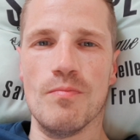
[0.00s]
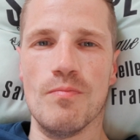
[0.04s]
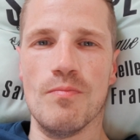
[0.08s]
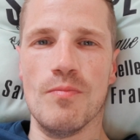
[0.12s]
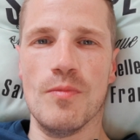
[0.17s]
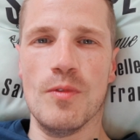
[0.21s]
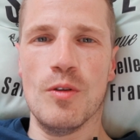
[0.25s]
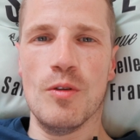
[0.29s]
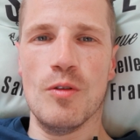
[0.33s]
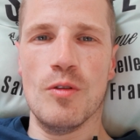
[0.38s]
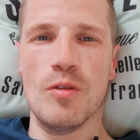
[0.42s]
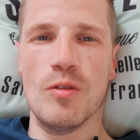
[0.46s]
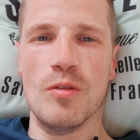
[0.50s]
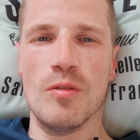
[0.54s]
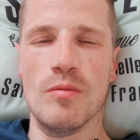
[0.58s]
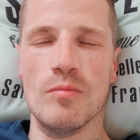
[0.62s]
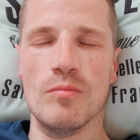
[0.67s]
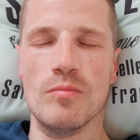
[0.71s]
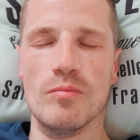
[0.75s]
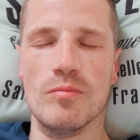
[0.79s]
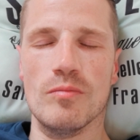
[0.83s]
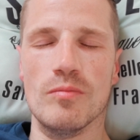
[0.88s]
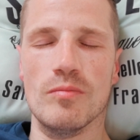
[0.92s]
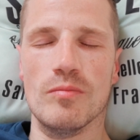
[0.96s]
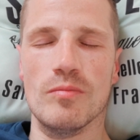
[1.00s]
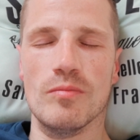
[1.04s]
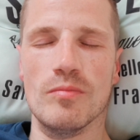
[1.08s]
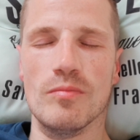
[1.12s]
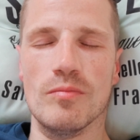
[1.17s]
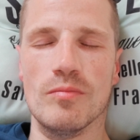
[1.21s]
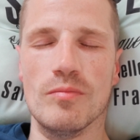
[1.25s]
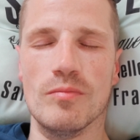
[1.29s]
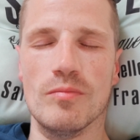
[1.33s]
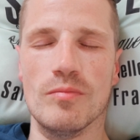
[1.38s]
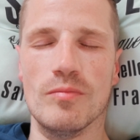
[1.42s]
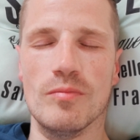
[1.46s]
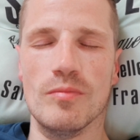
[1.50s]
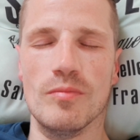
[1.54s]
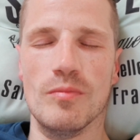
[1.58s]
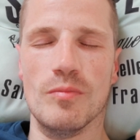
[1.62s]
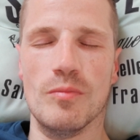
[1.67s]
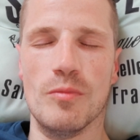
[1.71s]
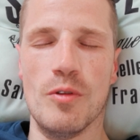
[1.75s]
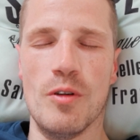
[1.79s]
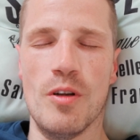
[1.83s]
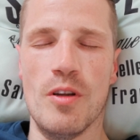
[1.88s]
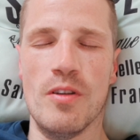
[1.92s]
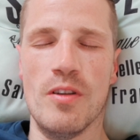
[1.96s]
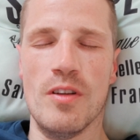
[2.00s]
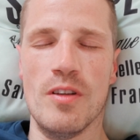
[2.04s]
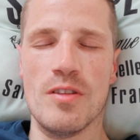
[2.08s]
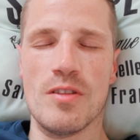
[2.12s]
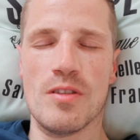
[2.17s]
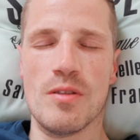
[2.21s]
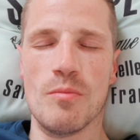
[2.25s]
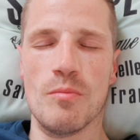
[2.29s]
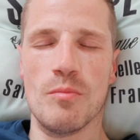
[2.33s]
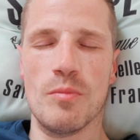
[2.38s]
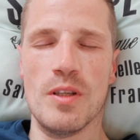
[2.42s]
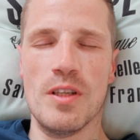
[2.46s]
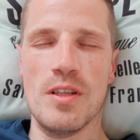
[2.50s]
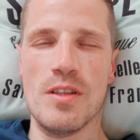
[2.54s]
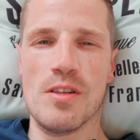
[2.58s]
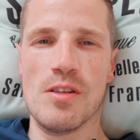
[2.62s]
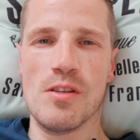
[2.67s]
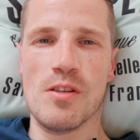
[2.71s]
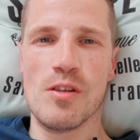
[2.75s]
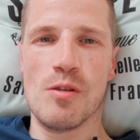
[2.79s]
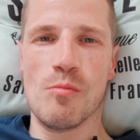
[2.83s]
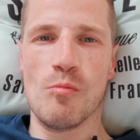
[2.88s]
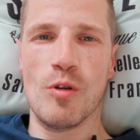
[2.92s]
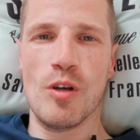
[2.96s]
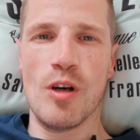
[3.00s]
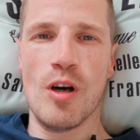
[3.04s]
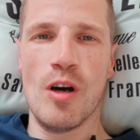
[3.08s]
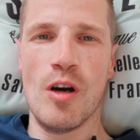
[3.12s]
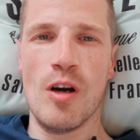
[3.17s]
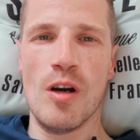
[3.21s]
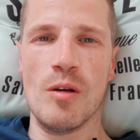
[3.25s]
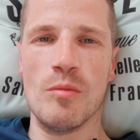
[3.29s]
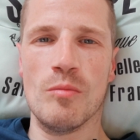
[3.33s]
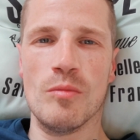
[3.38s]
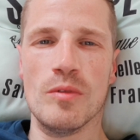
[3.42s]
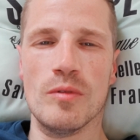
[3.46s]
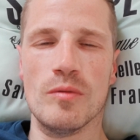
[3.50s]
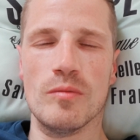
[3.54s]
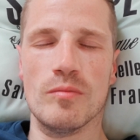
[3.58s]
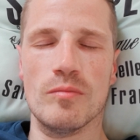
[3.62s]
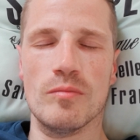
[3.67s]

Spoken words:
You can breathe in some peace and some calm,